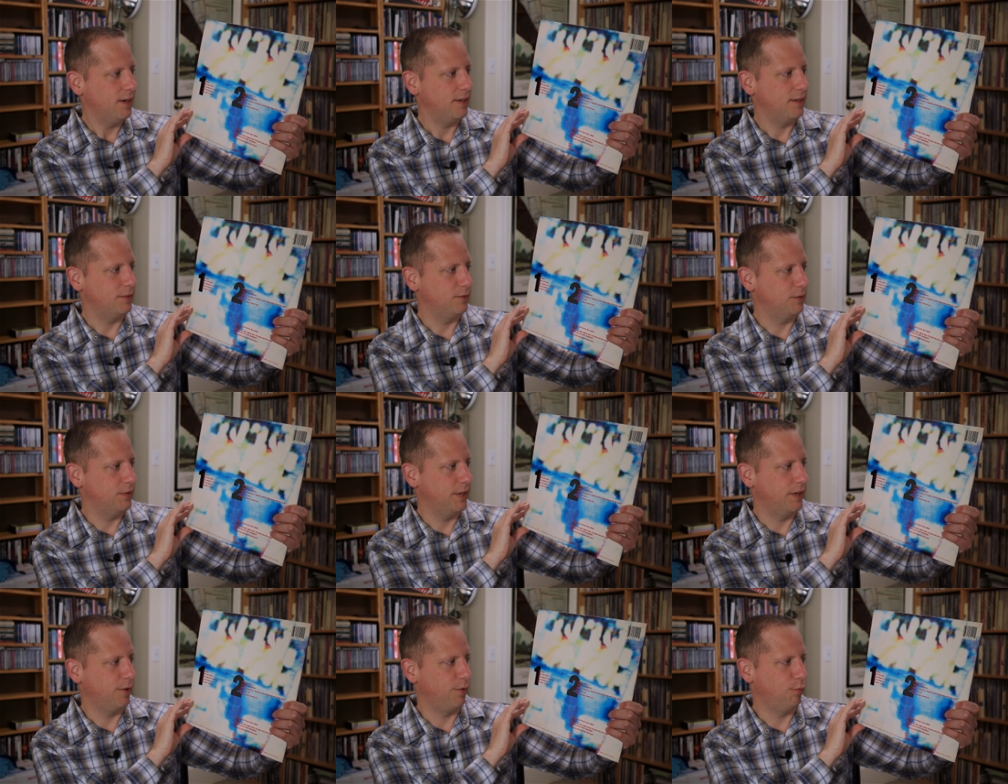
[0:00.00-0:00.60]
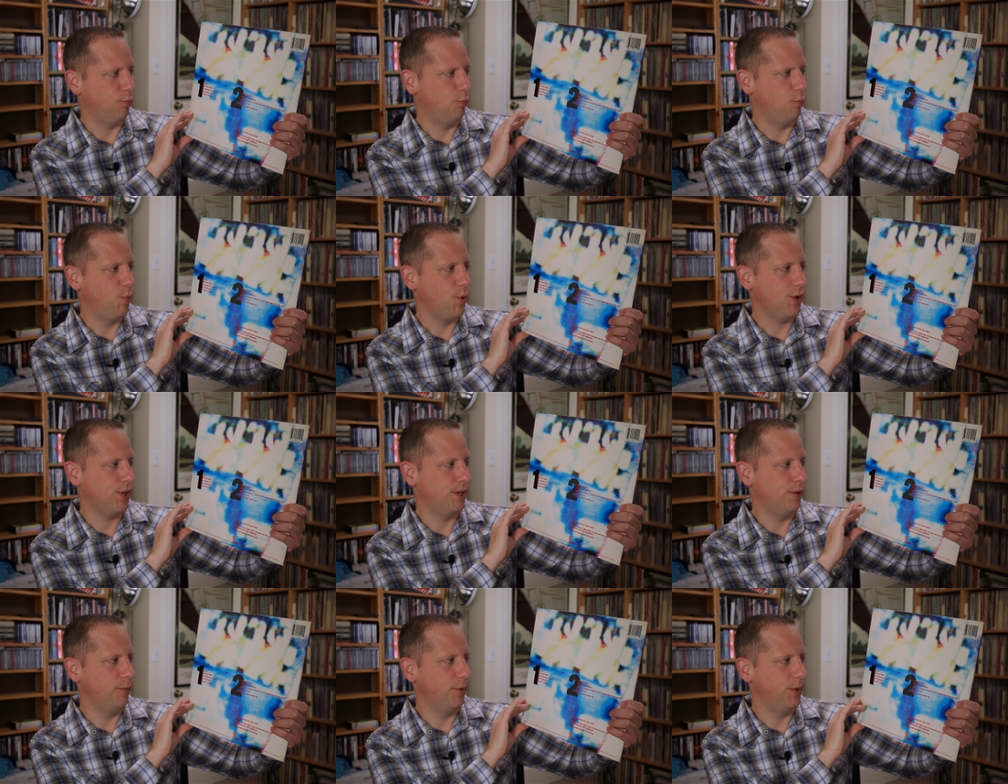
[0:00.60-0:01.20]
uh, that are
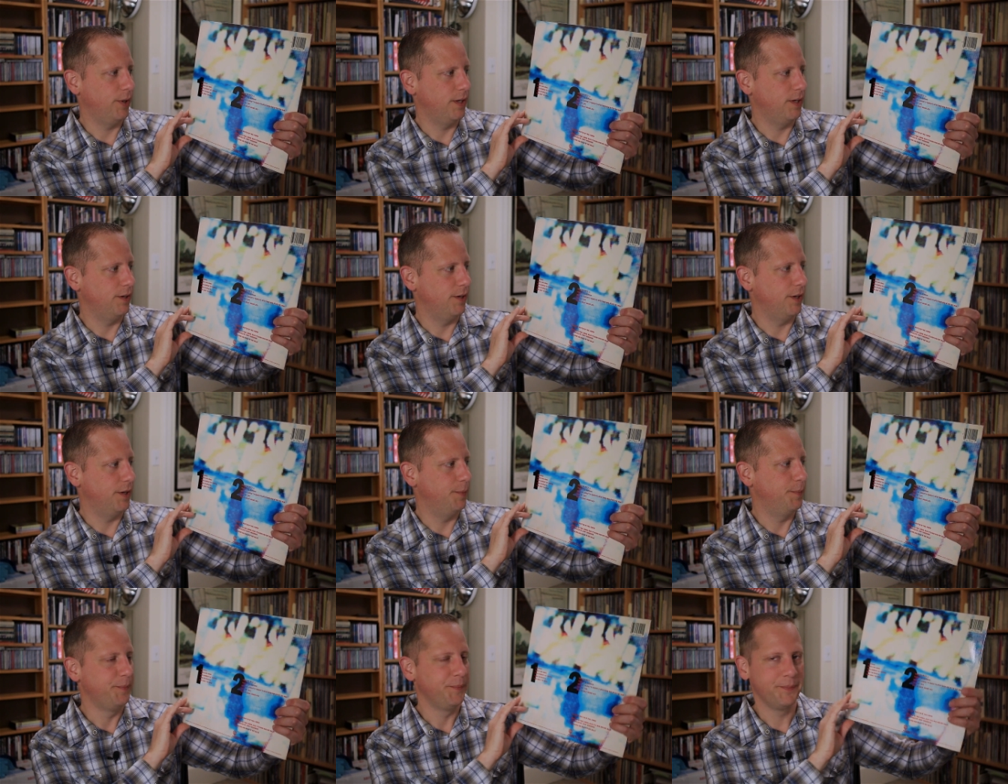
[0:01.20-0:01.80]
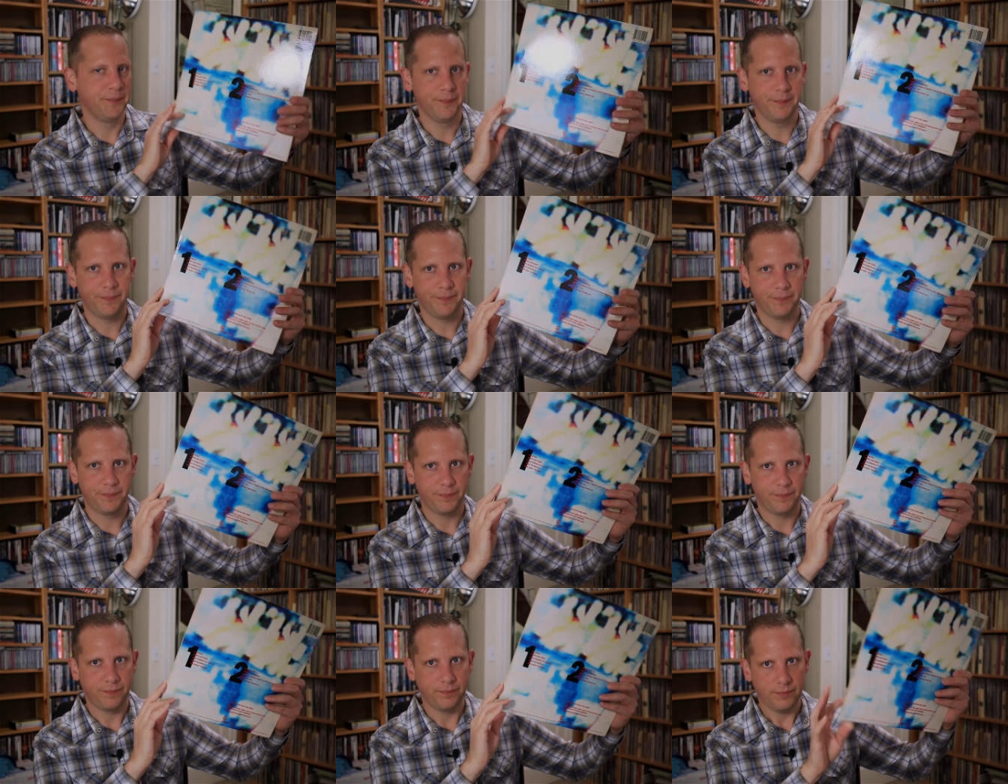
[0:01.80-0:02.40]
really really good.
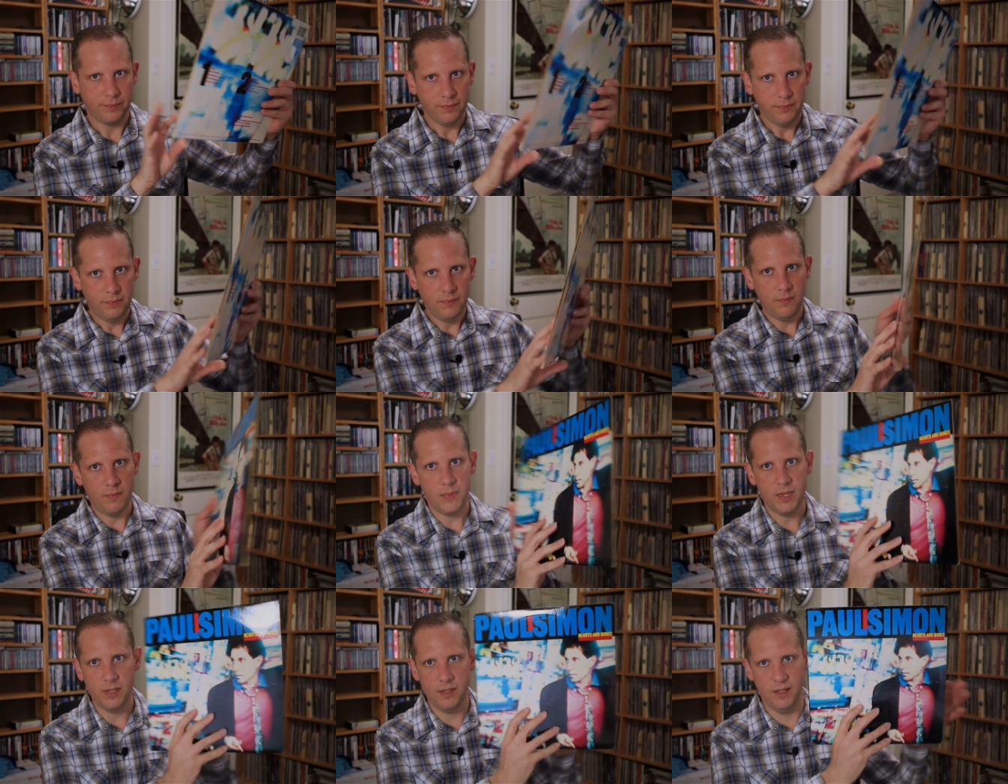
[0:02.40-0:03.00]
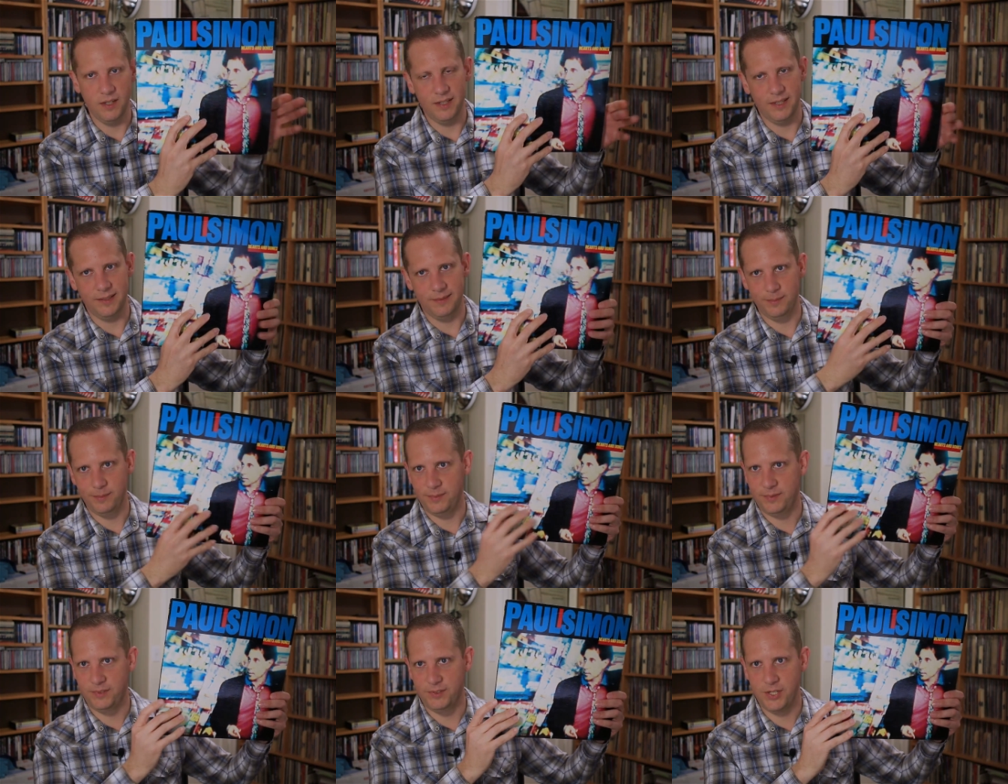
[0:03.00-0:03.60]
Uh,
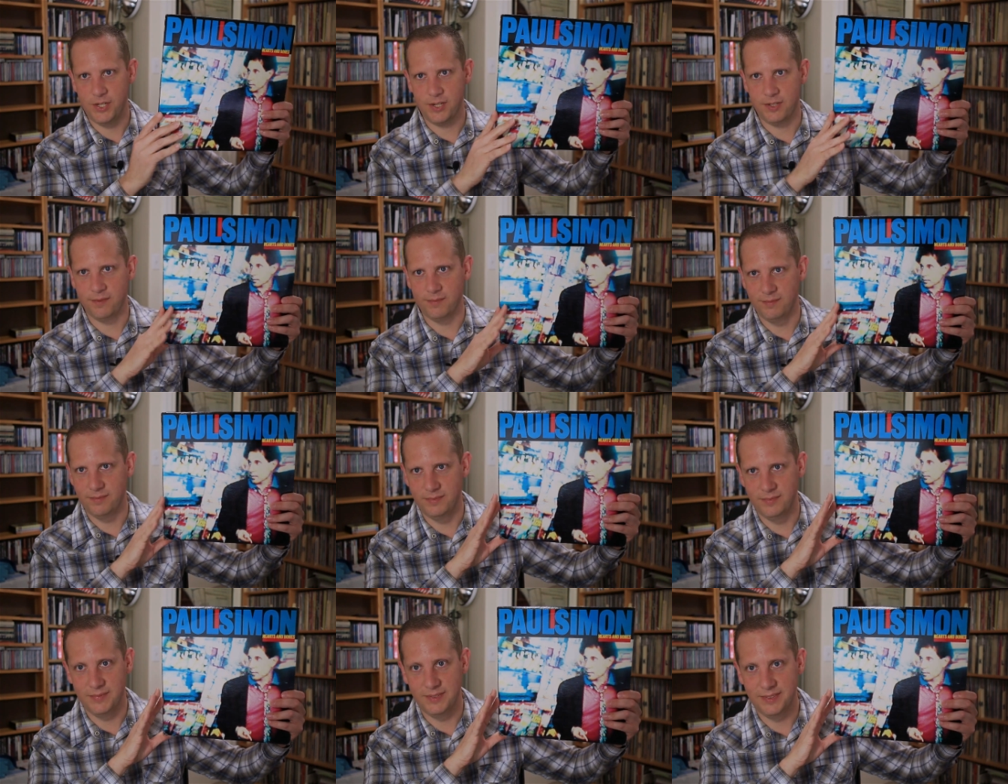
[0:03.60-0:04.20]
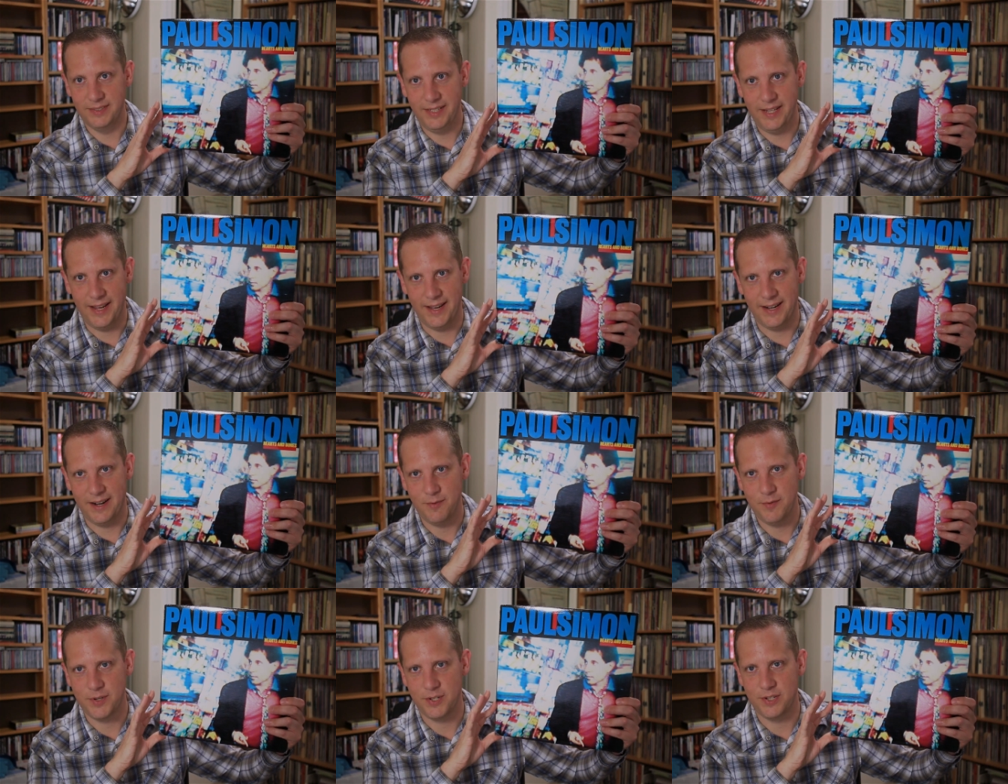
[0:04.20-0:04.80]
just
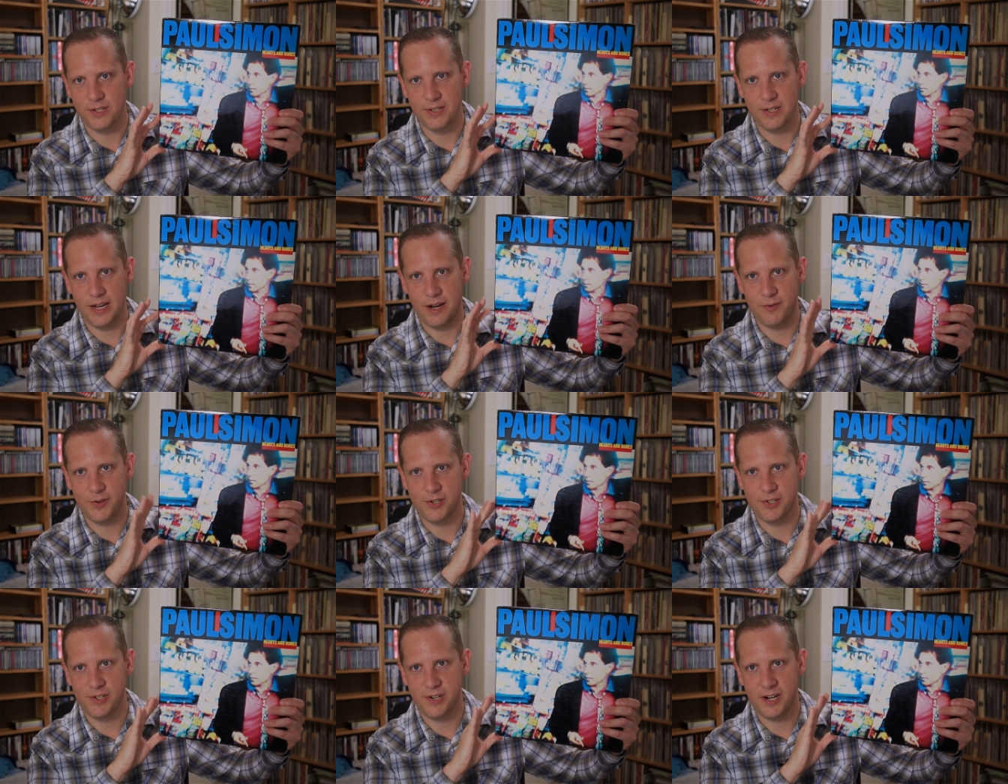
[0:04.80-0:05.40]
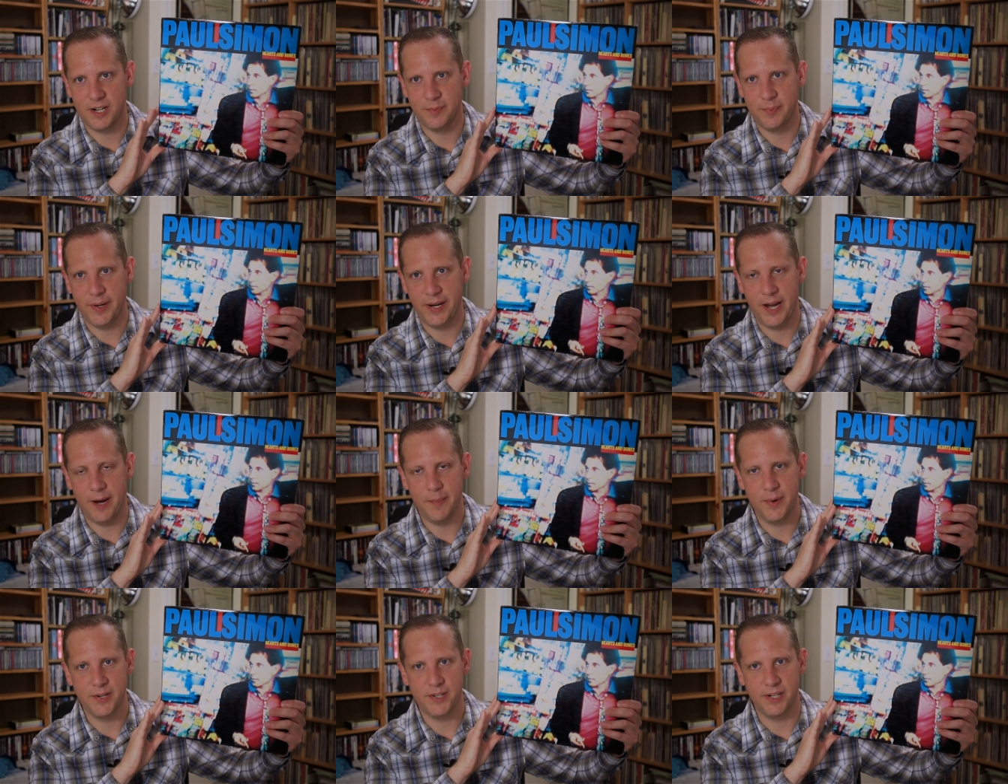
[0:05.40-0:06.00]
yeah, I was I was shocked by
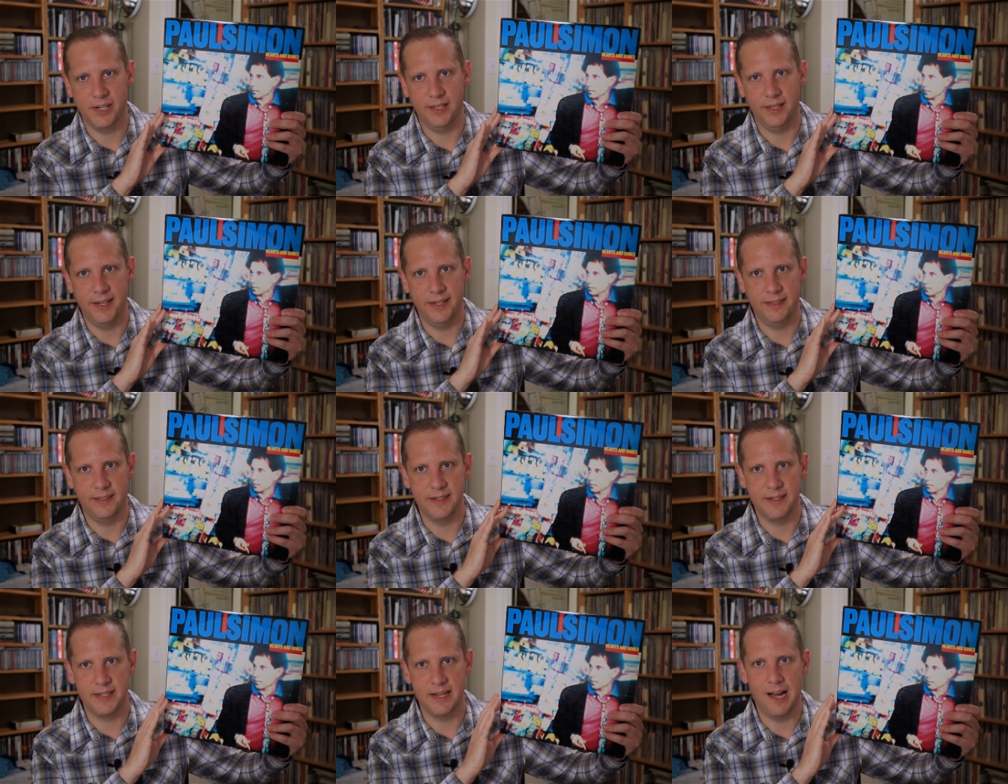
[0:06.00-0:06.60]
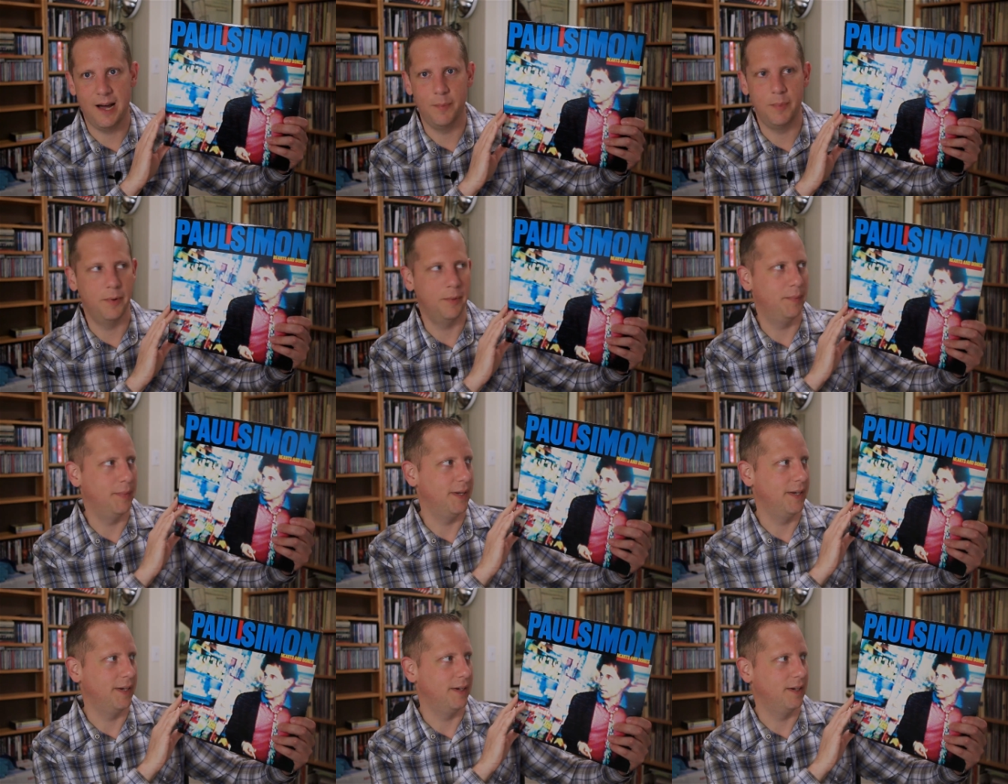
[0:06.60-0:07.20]
how much I liked this
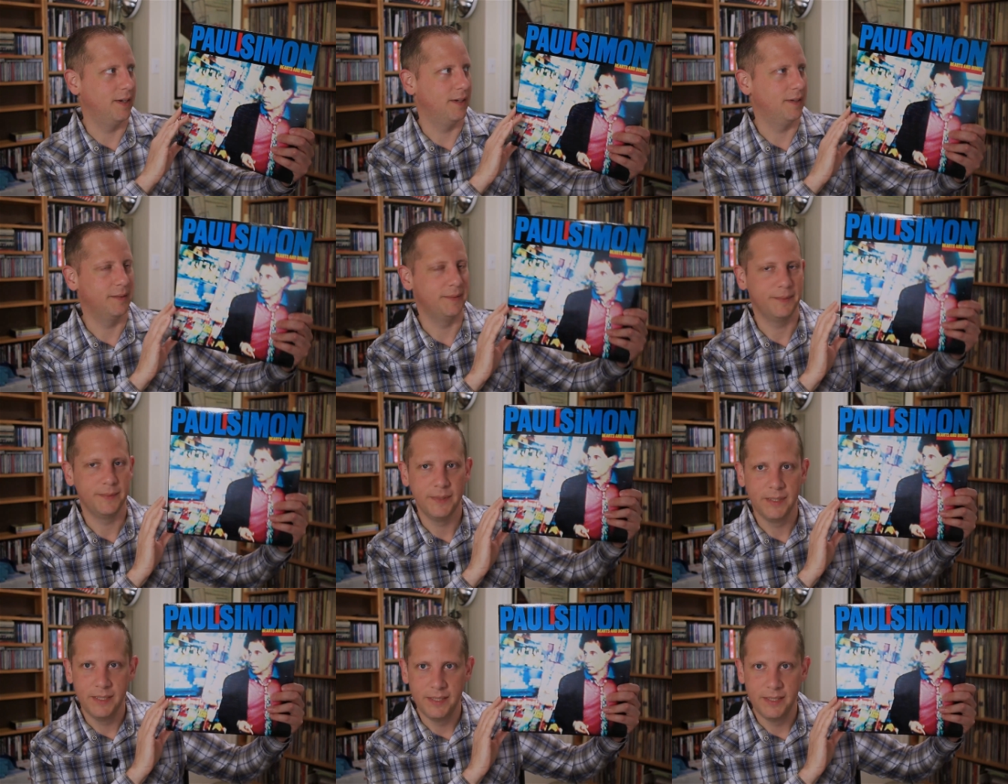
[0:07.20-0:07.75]
album and uh,